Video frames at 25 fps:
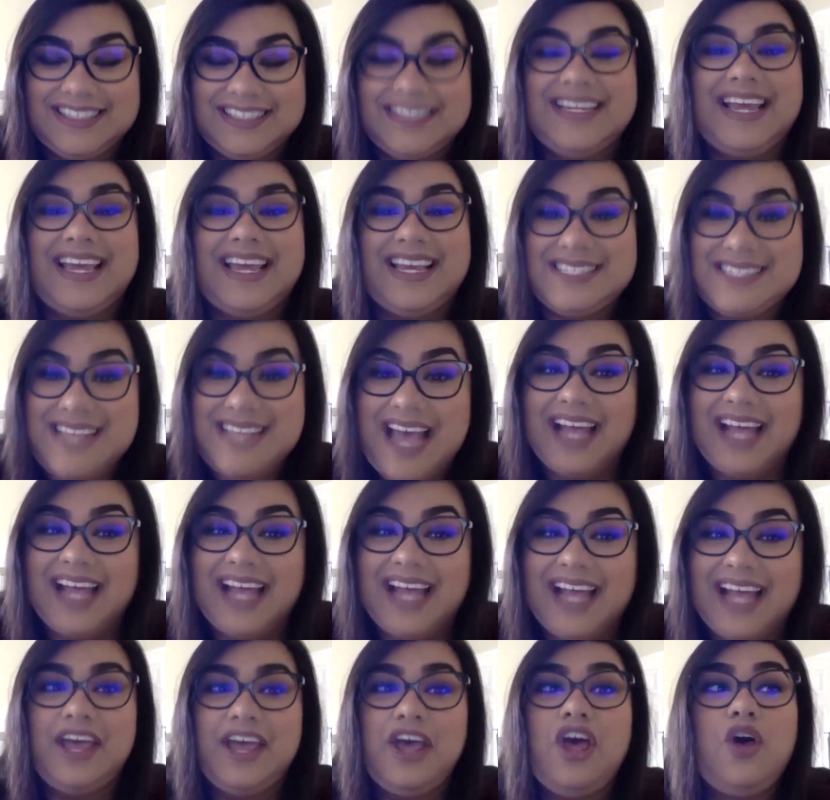
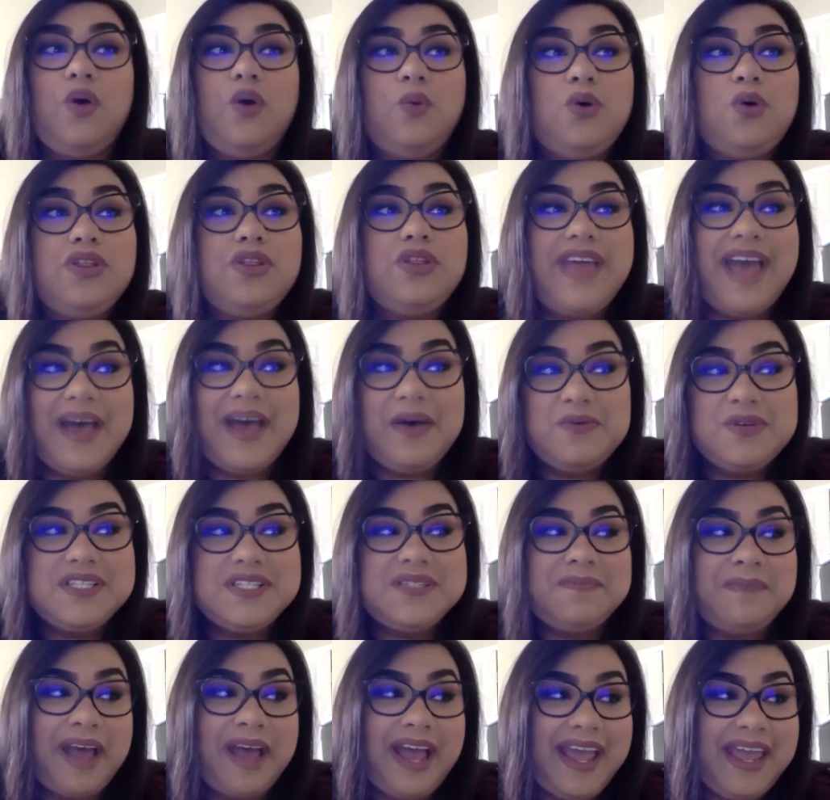Exactly. Well, that was
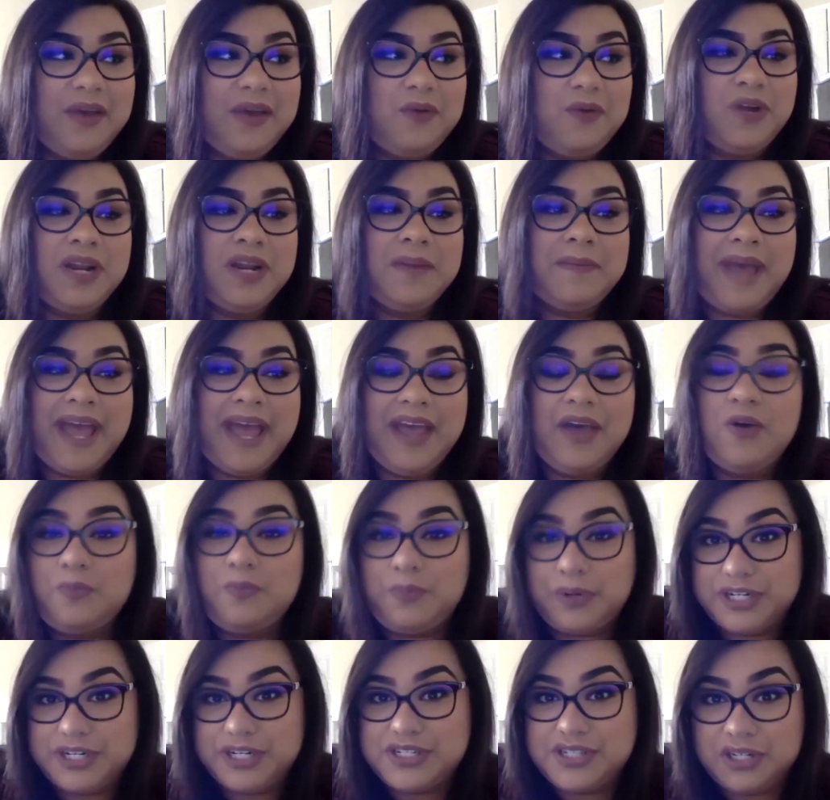one of my own
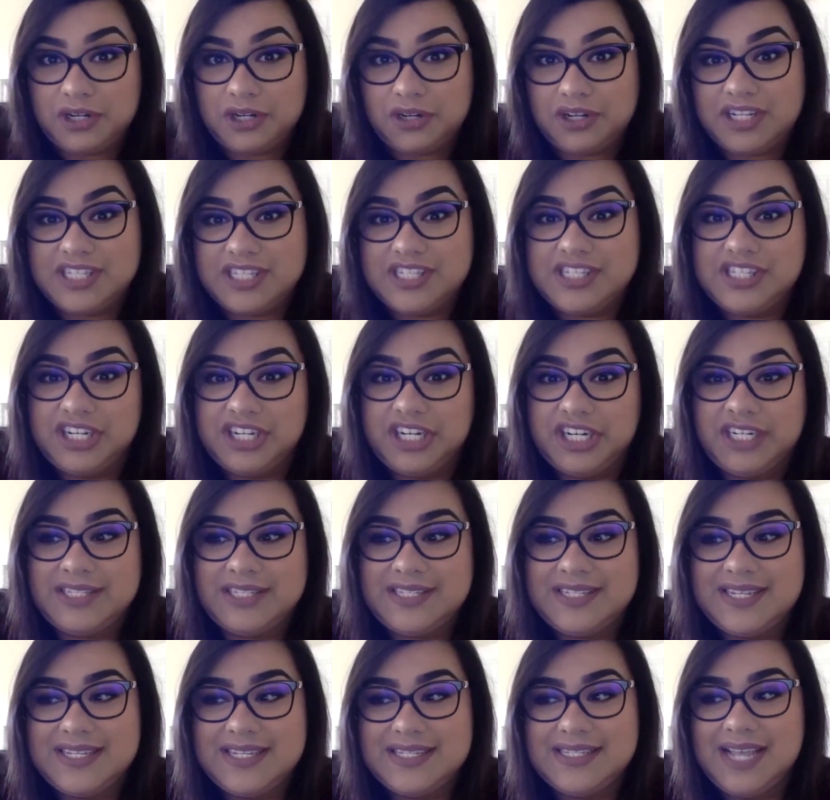personal concerns
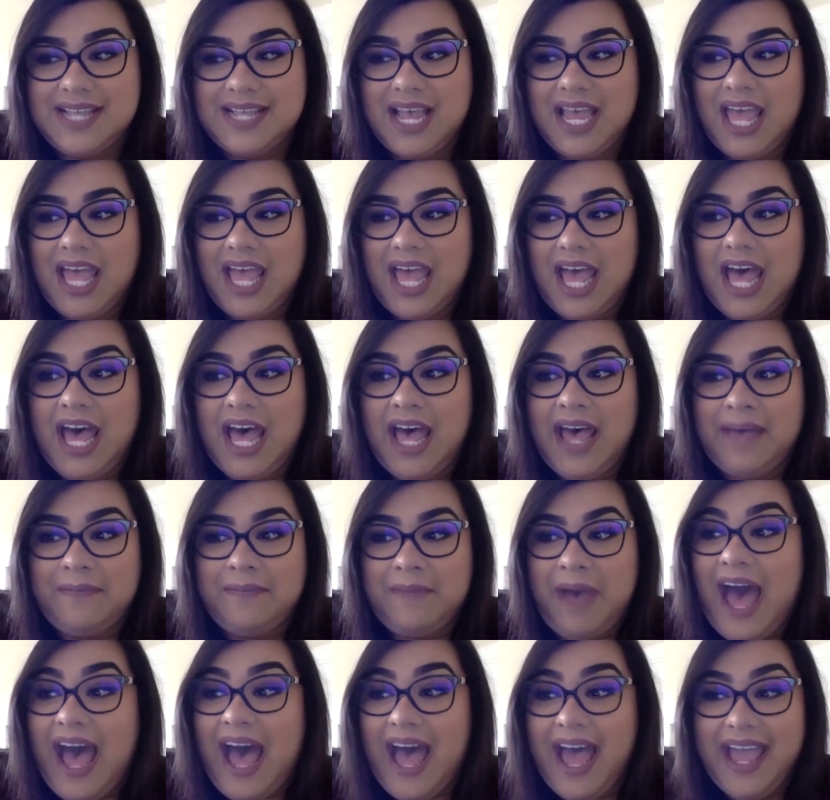is
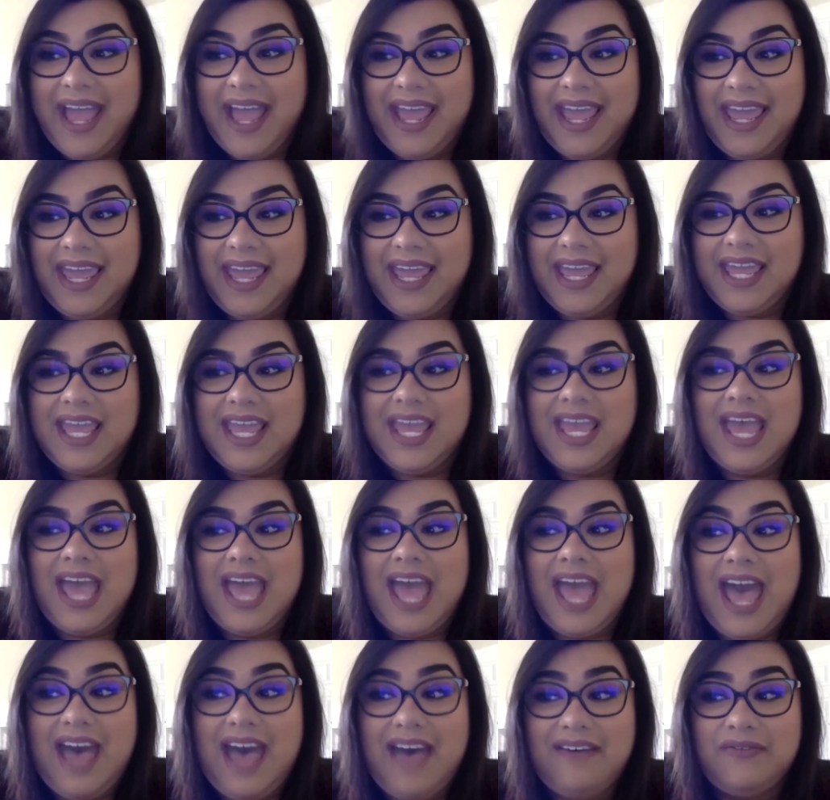I
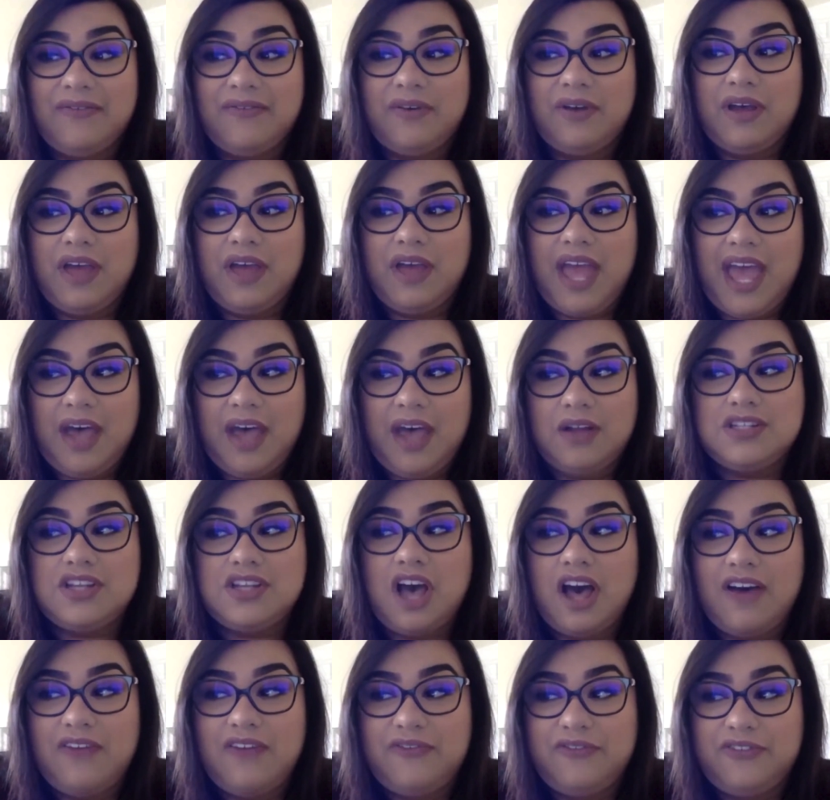have held
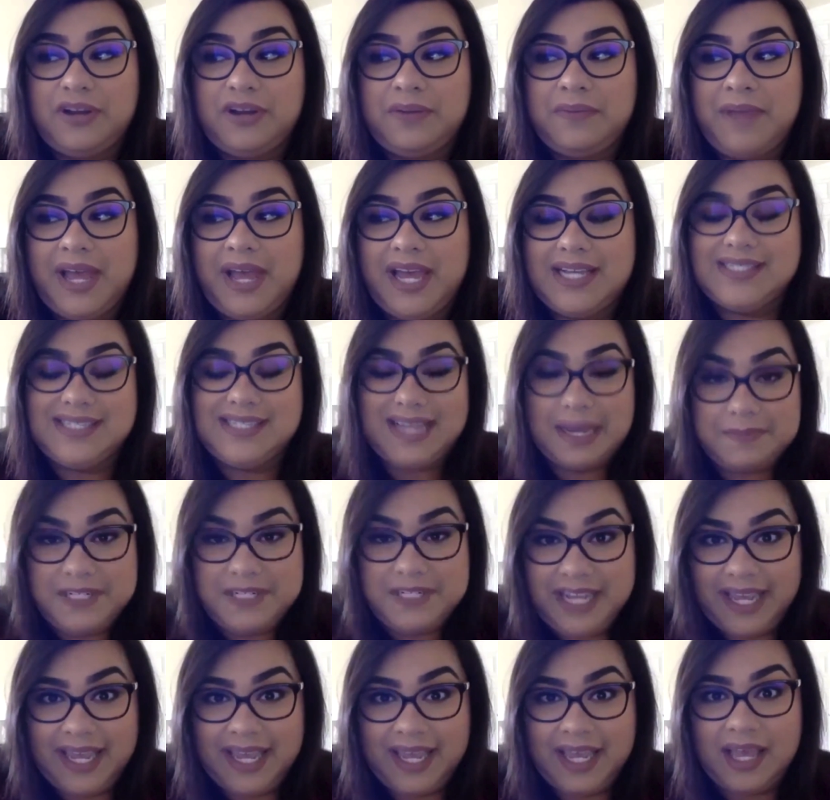off from
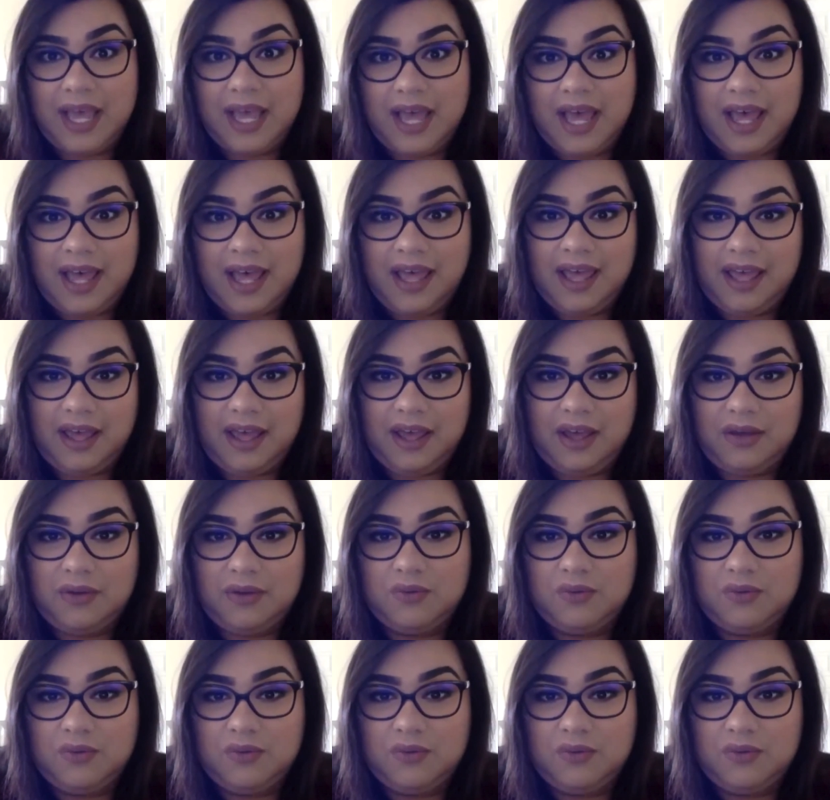accepting a